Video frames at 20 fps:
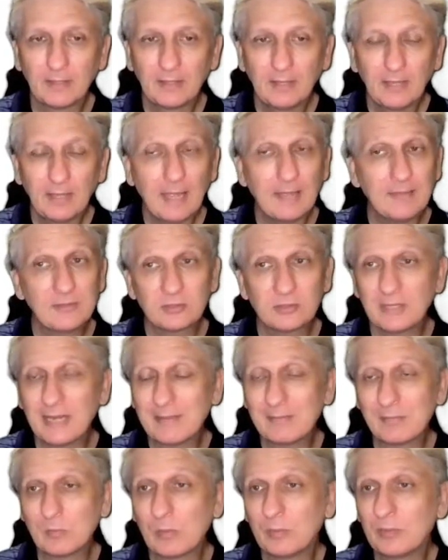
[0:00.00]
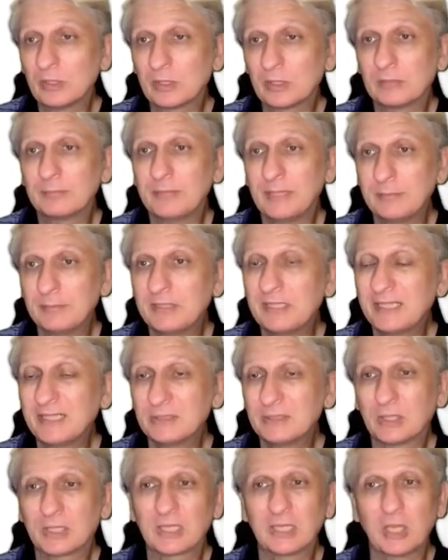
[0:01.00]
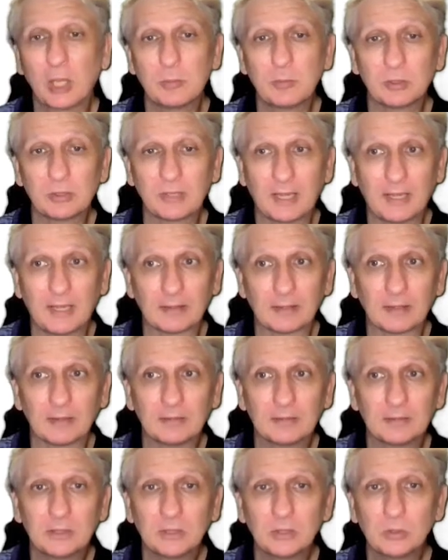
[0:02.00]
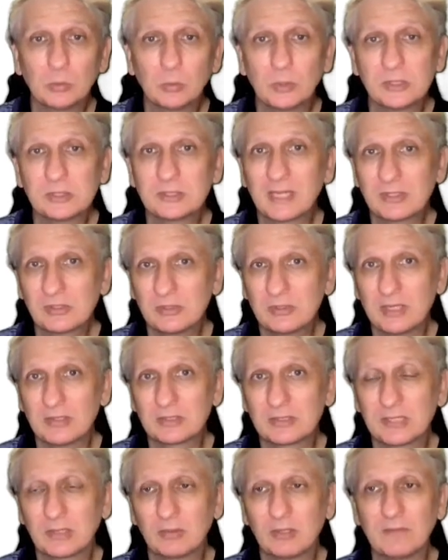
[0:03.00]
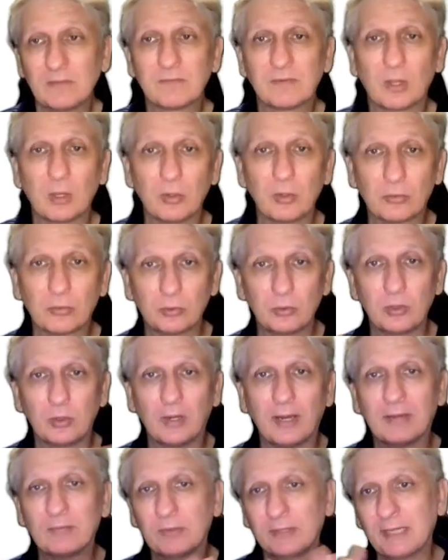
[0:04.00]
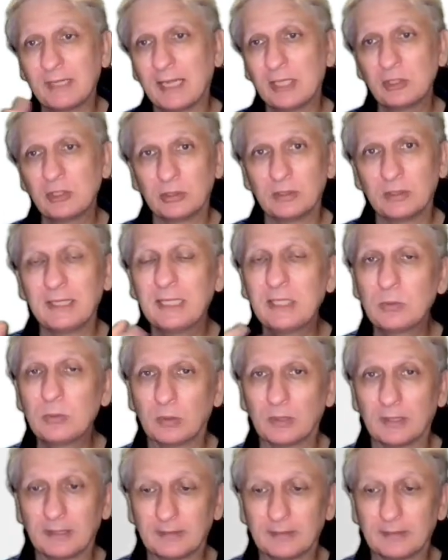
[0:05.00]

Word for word: And this can happen when we look at, in particular at global data, which doesn't necessarily flow through to every nation equally.